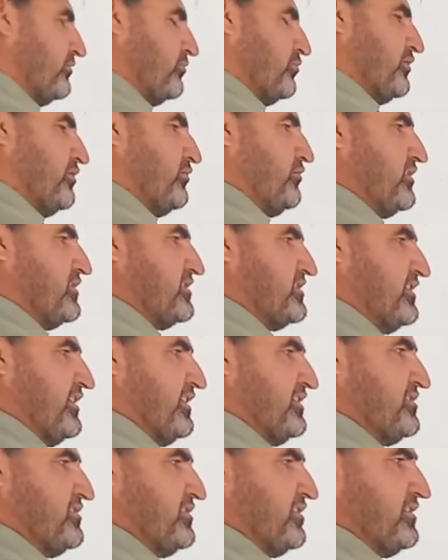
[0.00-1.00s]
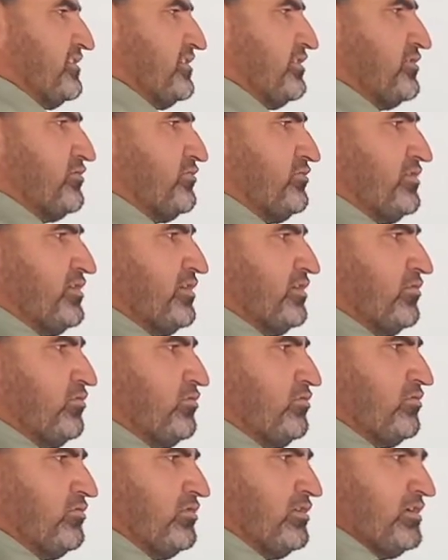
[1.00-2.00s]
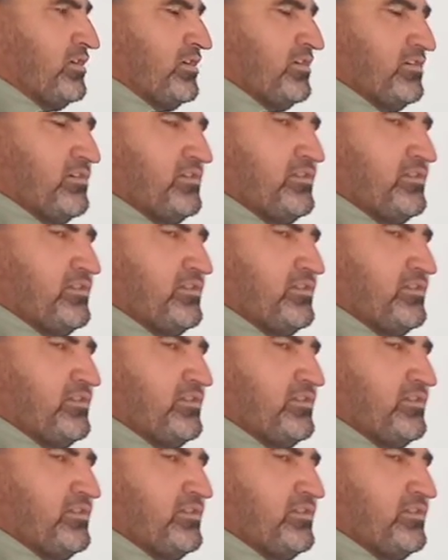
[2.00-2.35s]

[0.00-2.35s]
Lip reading: the previous lecture that we have